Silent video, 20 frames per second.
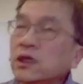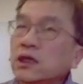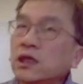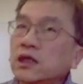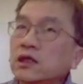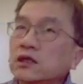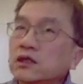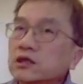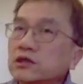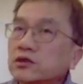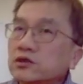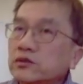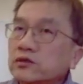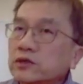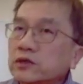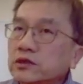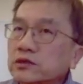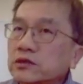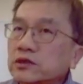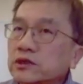and in
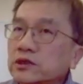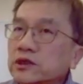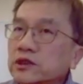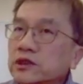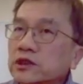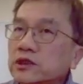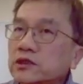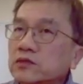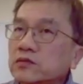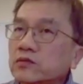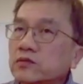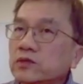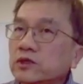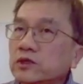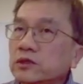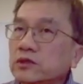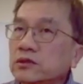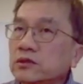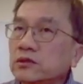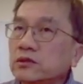doing translation,
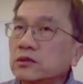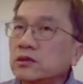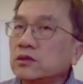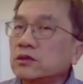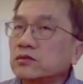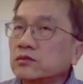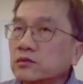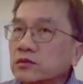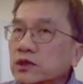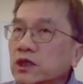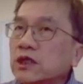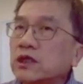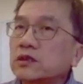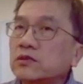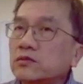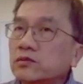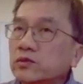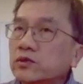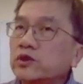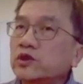we do
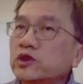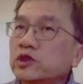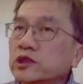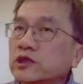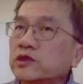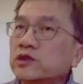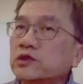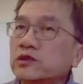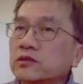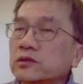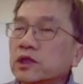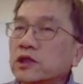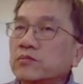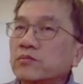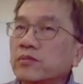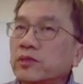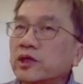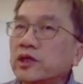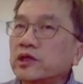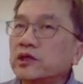not wish just to
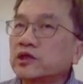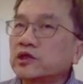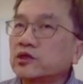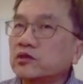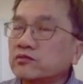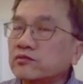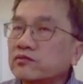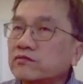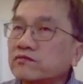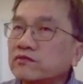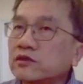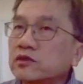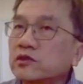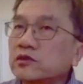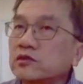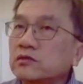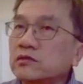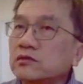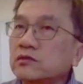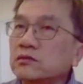compare
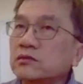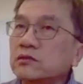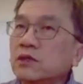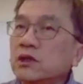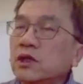superficial